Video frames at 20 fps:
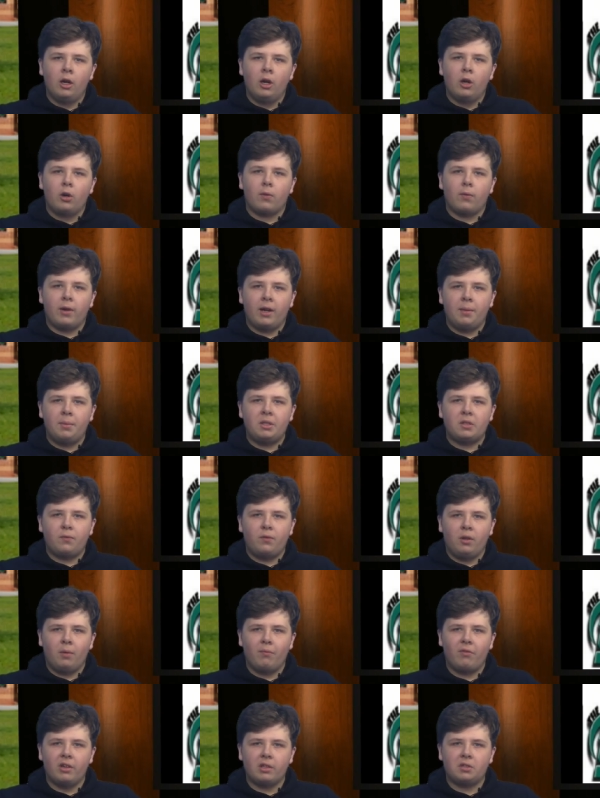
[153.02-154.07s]
Rammy's
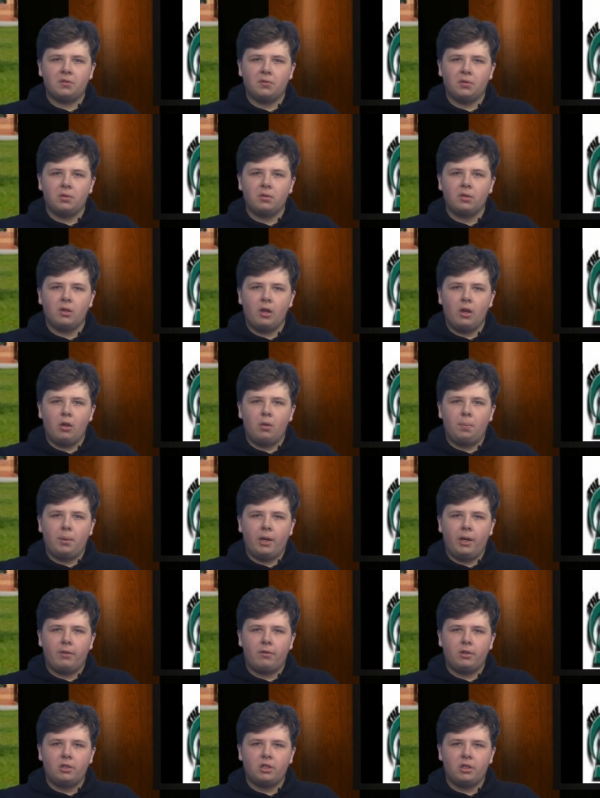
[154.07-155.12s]
Film Festival. All
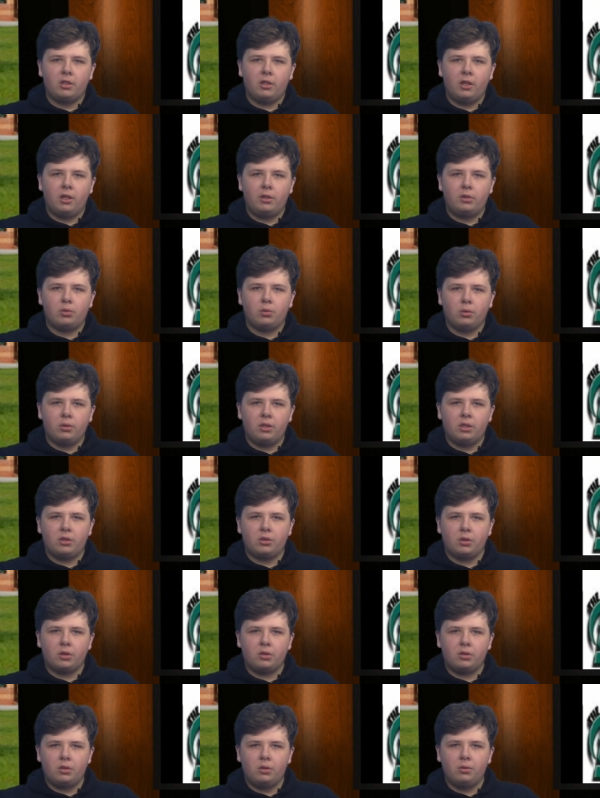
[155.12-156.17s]
Pine Richland High School
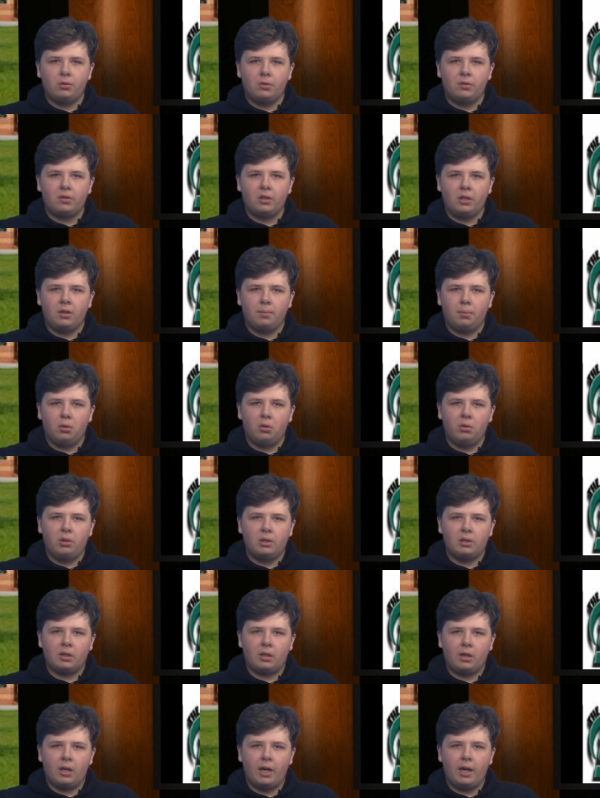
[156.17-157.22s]
District students and employees
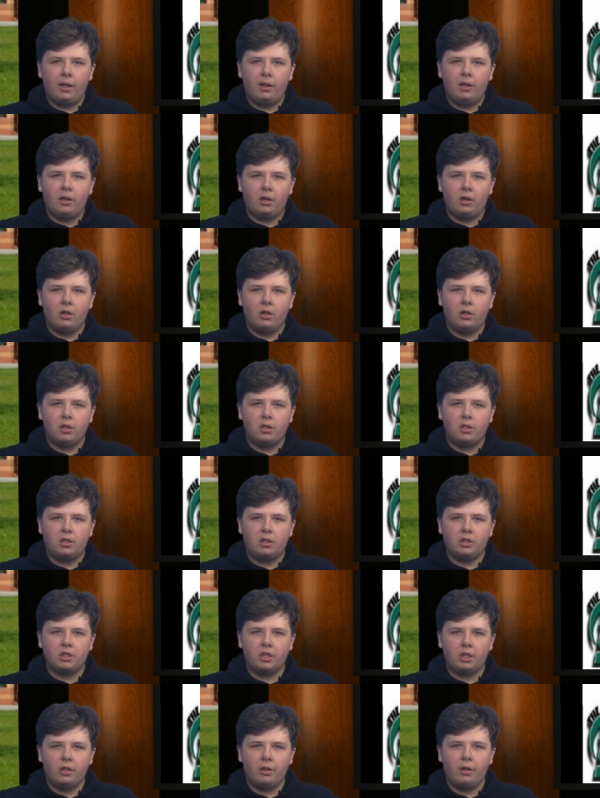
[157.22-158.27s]
are highly encouraged to
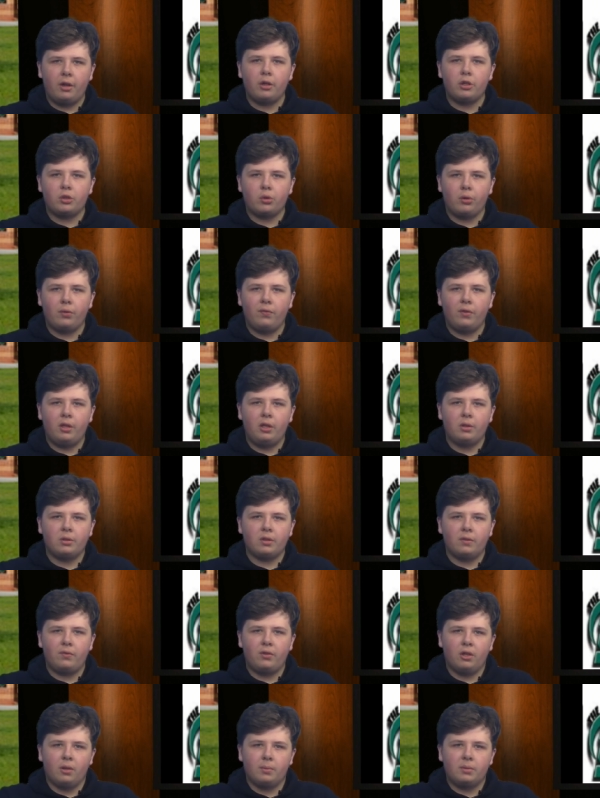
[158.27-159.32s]
share their short videos and
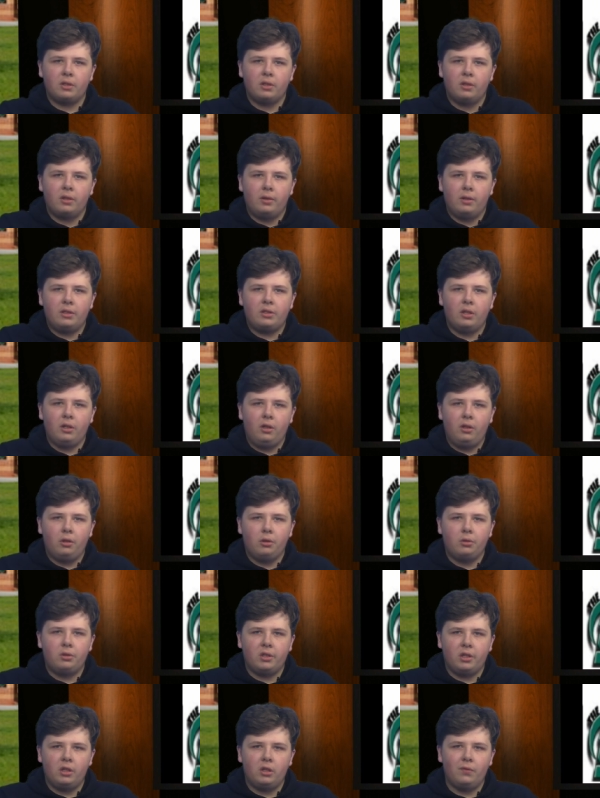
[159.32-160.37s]
films. This
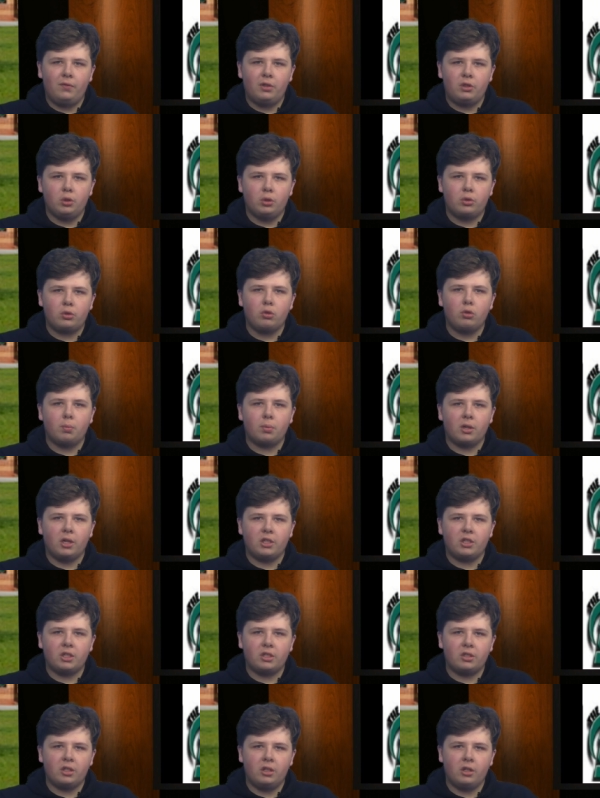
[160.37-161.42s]
includes individual school
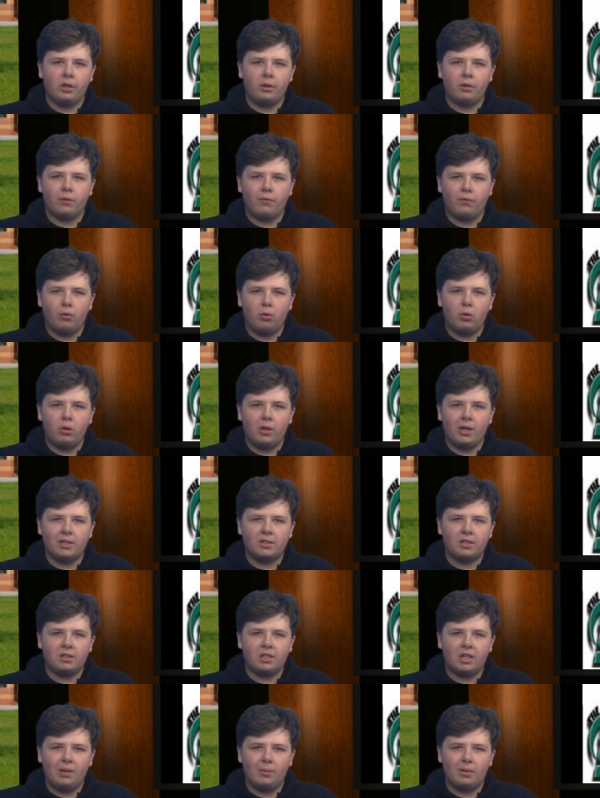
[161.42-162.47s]
projects and other full class
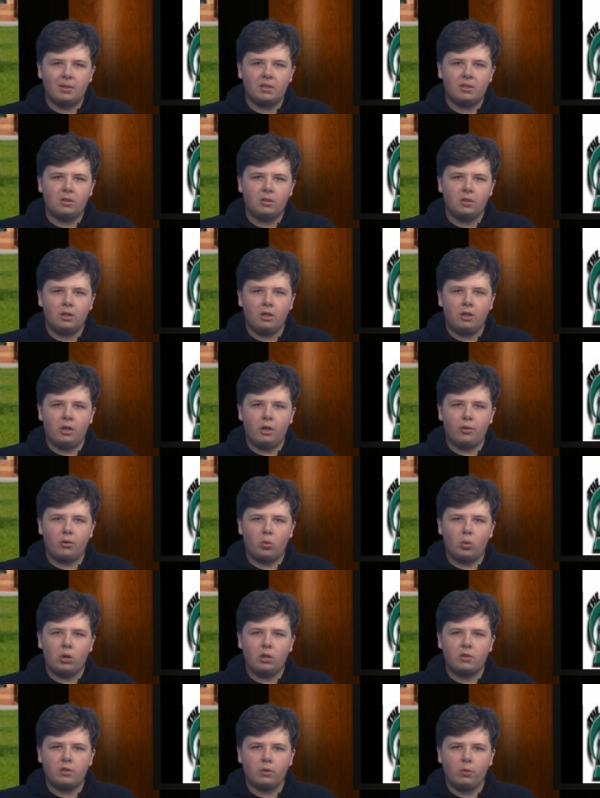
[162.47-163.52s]
assignments. In other
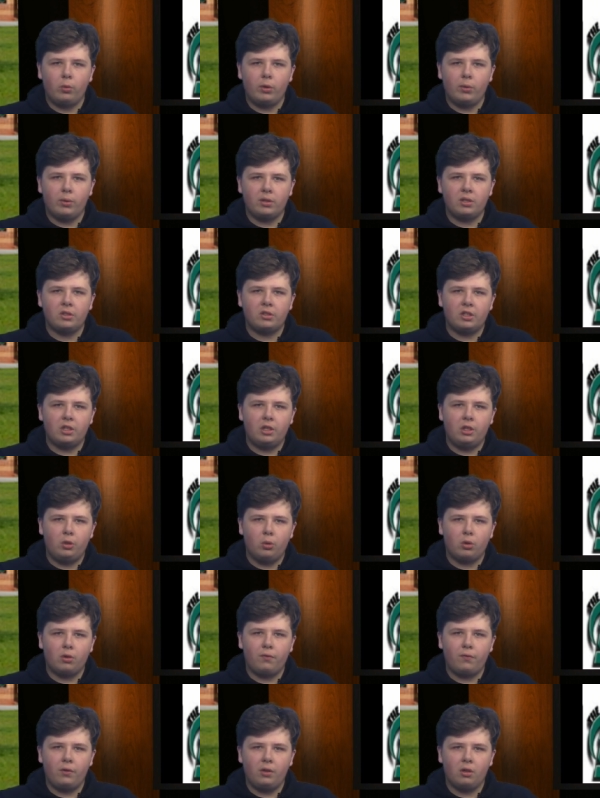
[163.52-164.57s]
words, we want to see
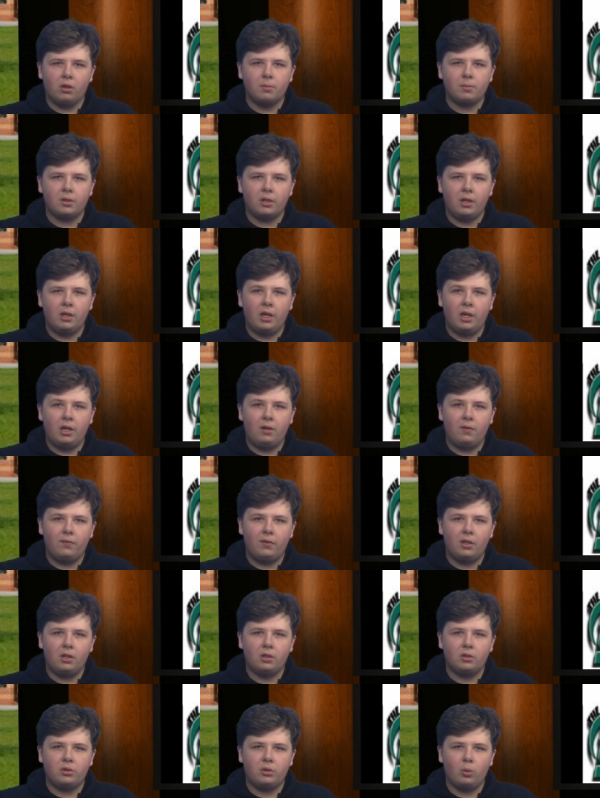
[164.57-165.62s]
your films and any
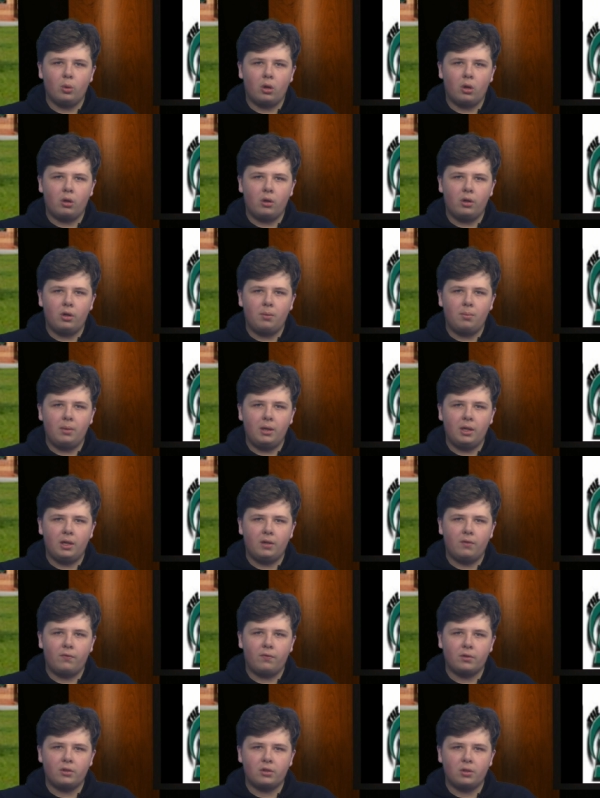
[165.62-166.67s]
videos you already made
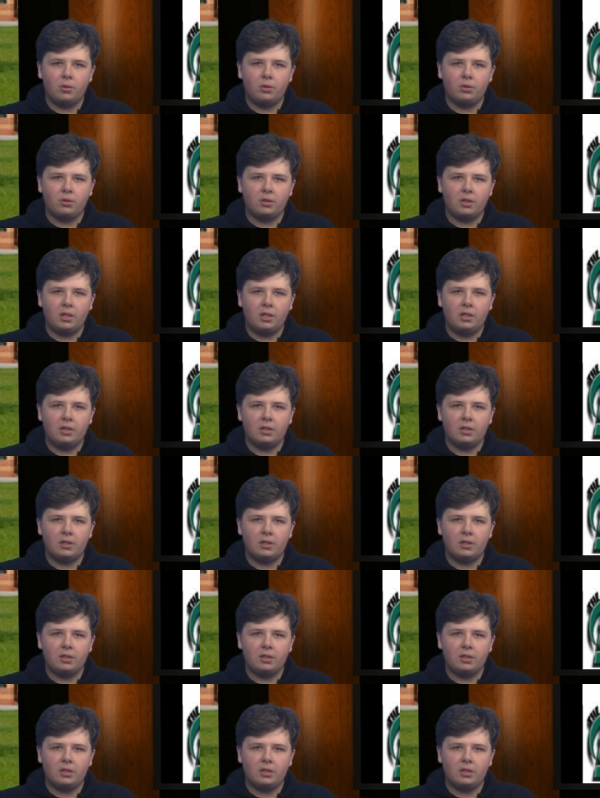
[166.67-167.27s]
for social studies,